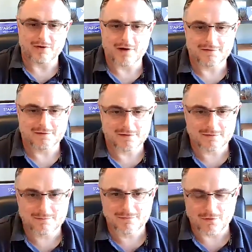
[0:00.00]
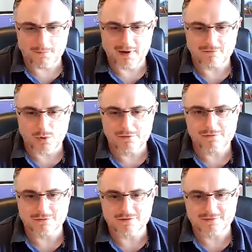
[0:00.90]
it straight over to your main
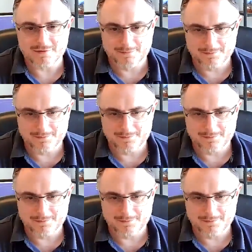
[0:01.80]
workflow system.